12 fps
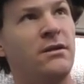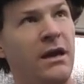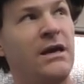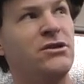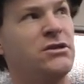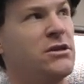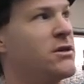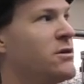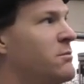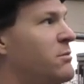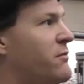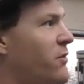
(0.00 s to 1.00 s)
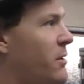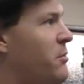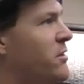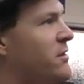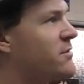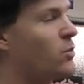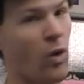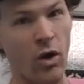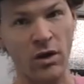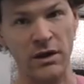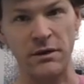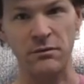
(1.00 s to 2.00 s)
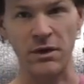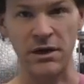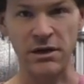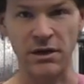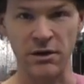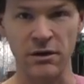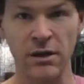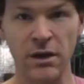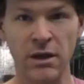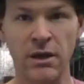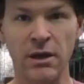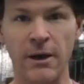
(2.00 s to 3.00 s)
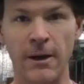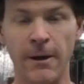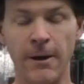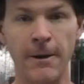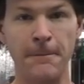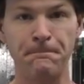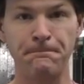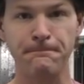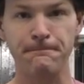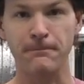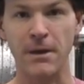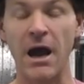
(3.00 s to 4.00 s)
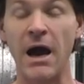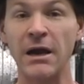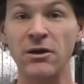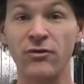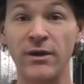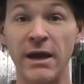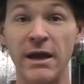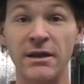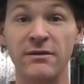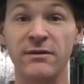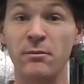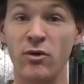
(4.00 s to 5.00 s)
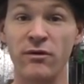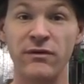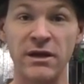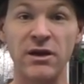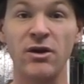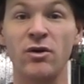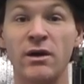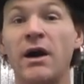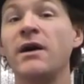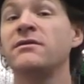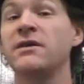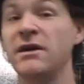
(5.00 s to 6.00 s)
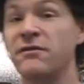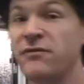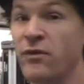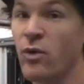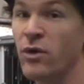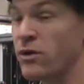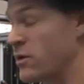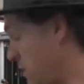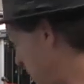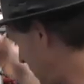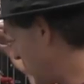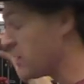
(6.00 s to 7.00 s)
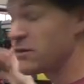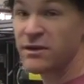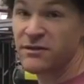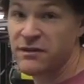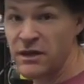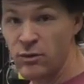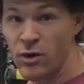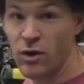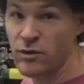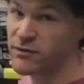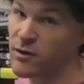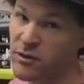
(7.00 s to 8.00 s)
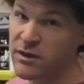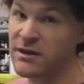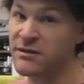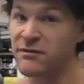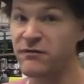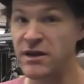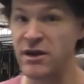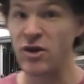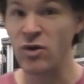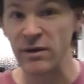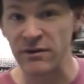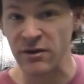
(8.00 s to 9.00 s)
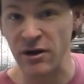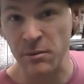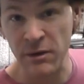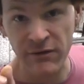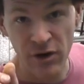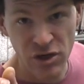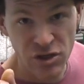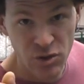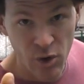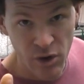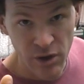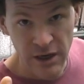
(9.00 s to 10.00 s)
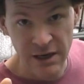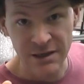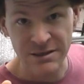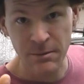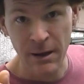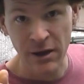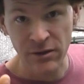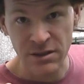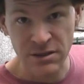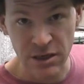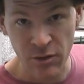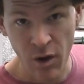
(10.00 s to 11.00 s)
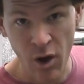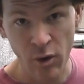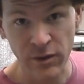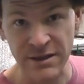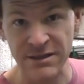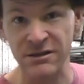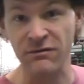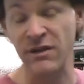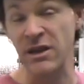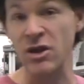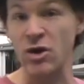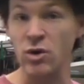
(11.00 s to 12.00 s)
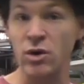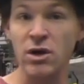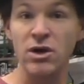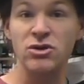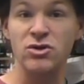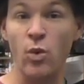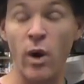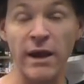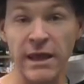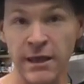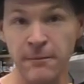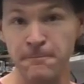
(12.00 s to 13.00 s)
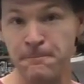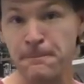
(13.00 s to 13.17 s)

Last year, before I put this wall in right here, um, I created some more video content for the Zero. So this video is going to be very short. It is about the Zero. This is video 20.